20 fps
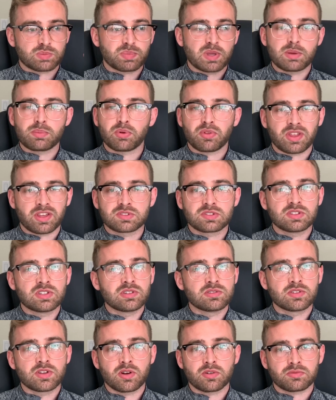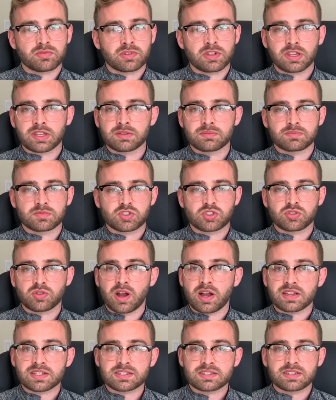people that you don't really
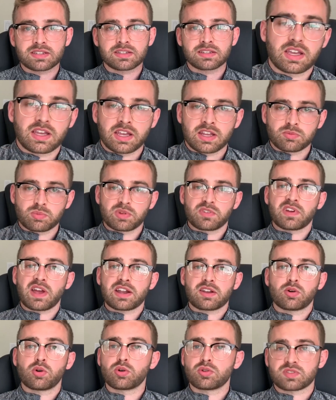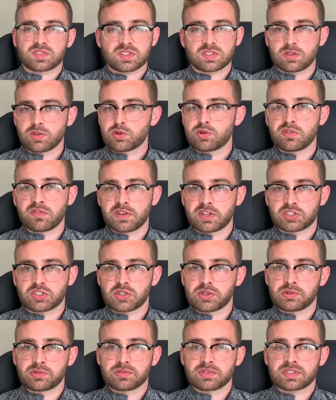trust. And we've had a whole slew of
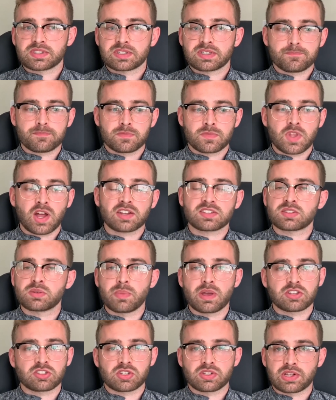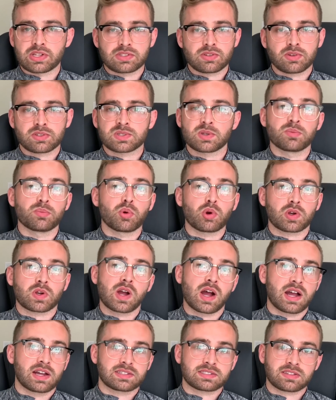issues, not to mention it's also more
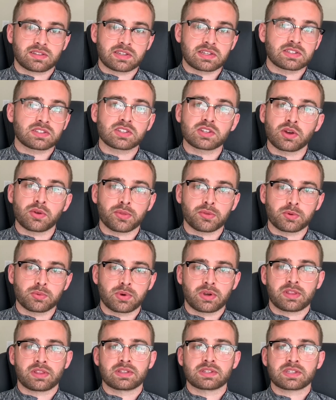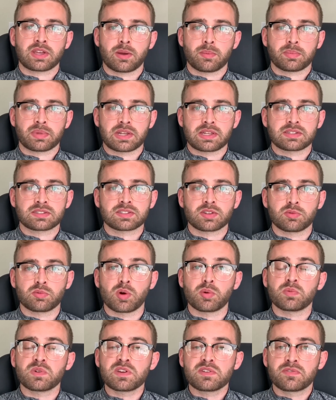costly to go through one of these companies. So
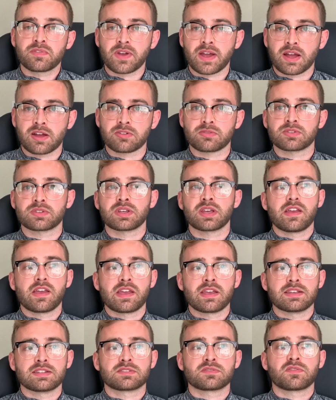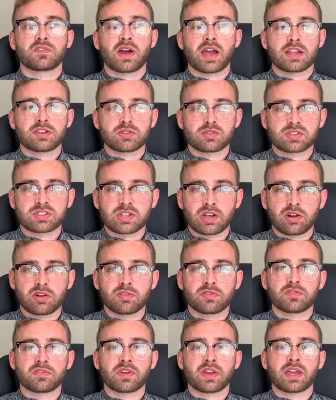what we found is find
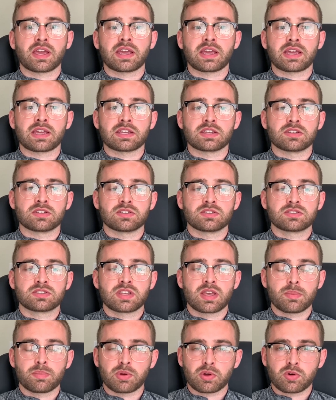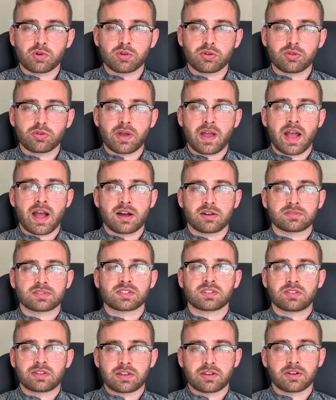yourself a typical house
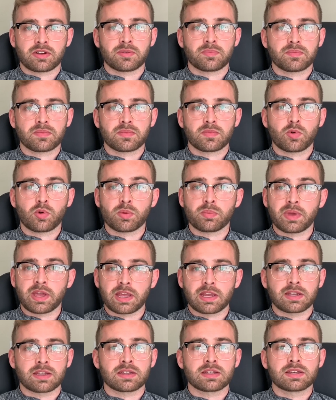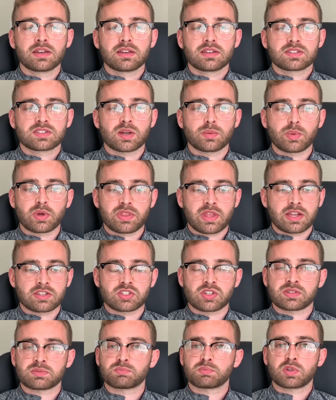cleaner or maid, someone that
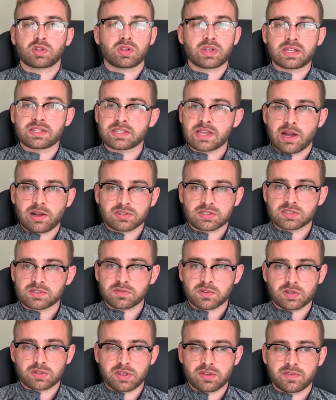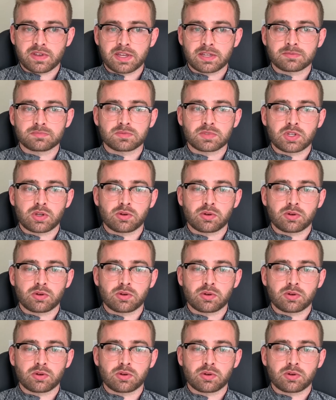just cleans houses for a living,